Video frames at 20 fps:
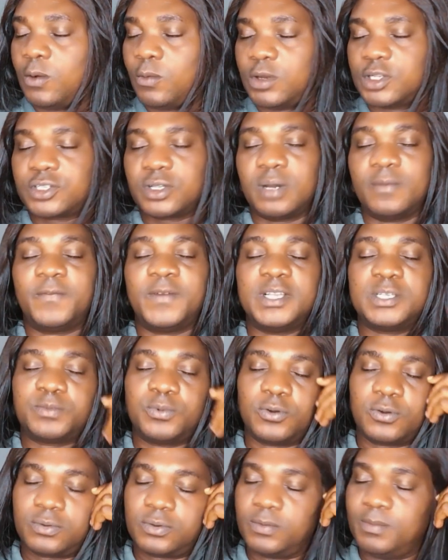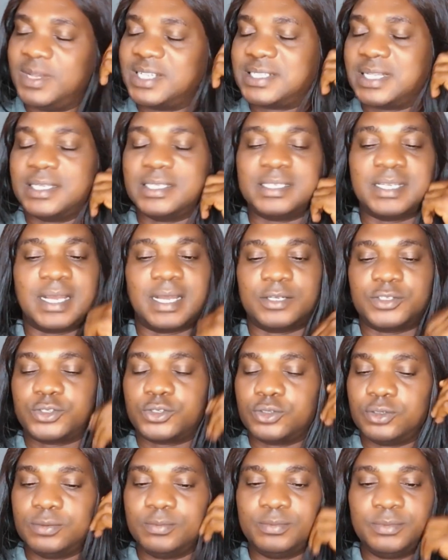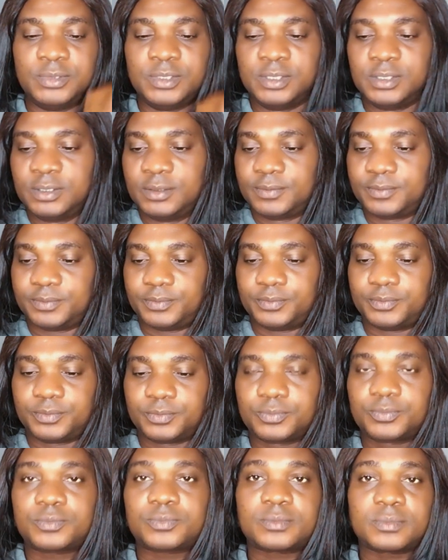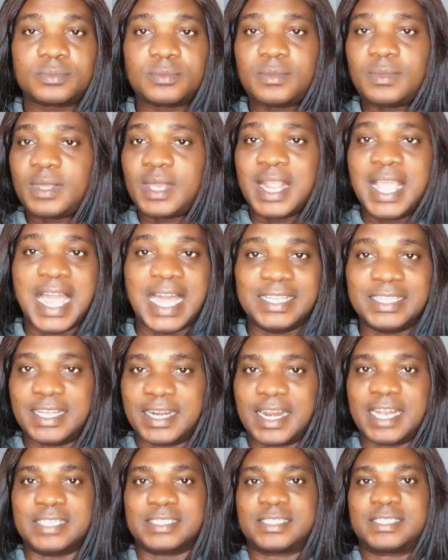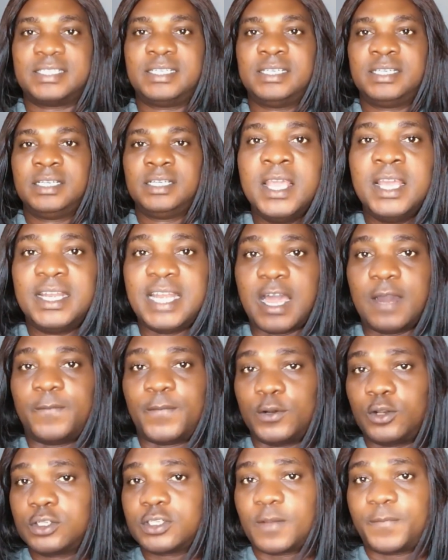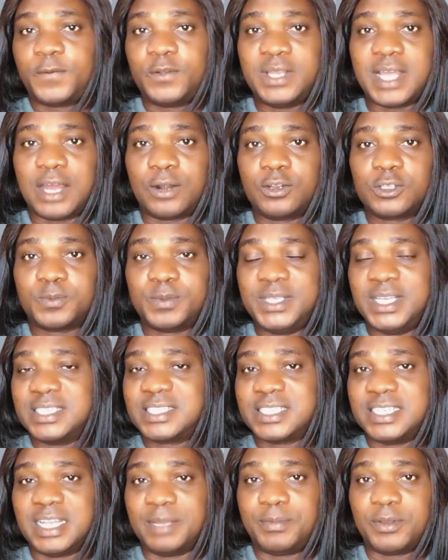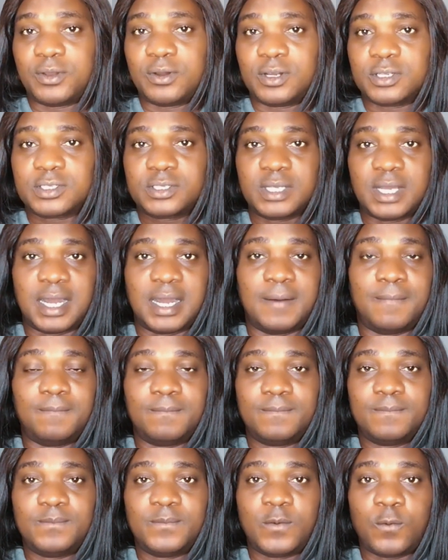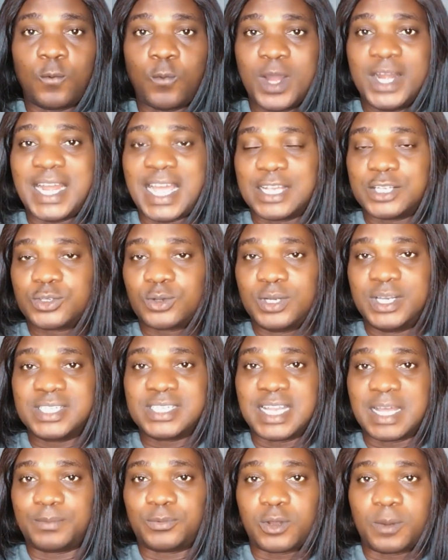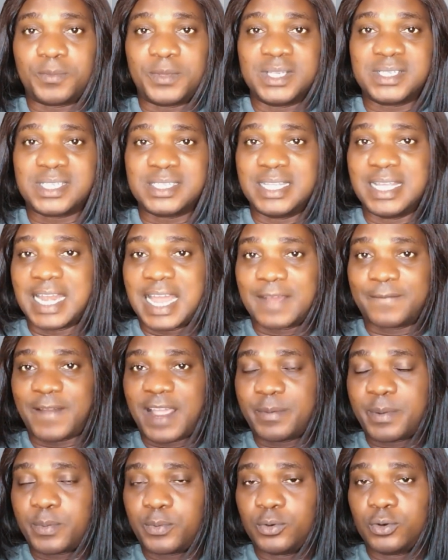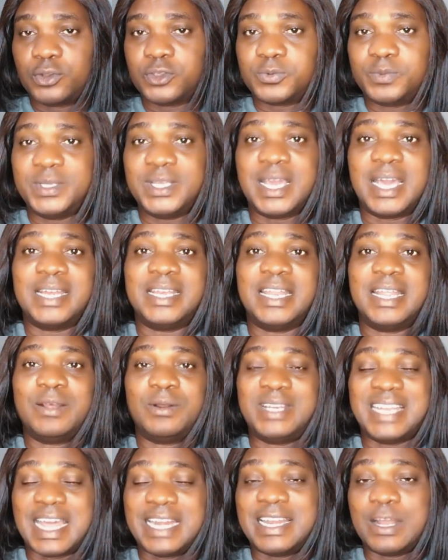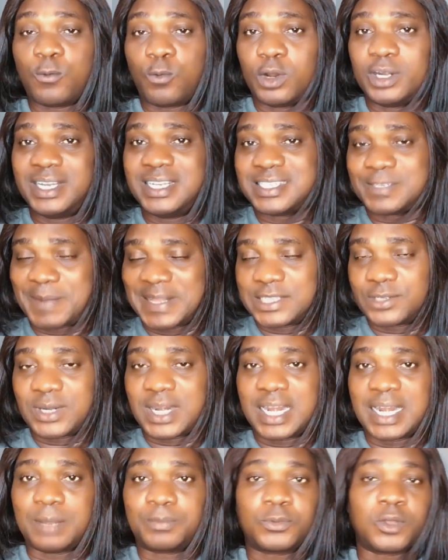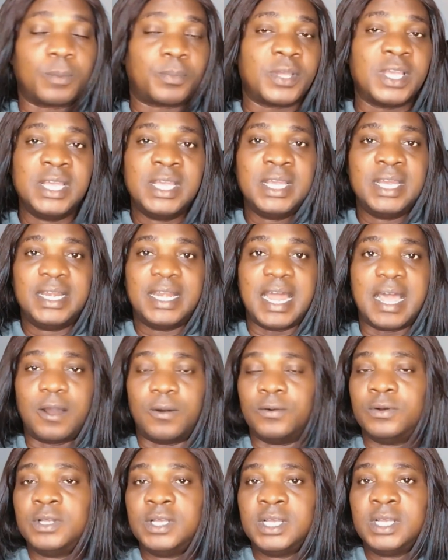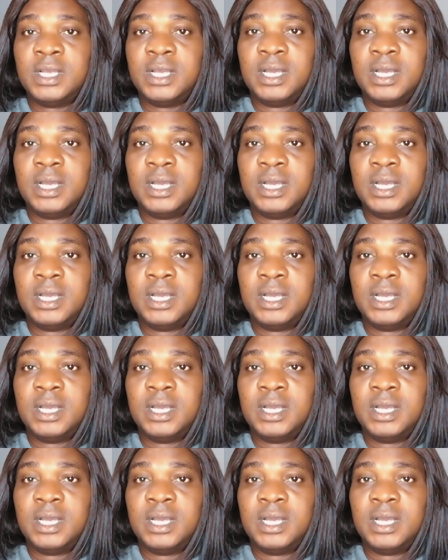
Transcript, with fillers: on WhatsApp, Facebook, Messenger, Zoom, and the rest. Now, for those of you that wrote me yesterday, because when I saw this laptop yesterday, like 5 people wrote me and that they want this particular laptop. Now,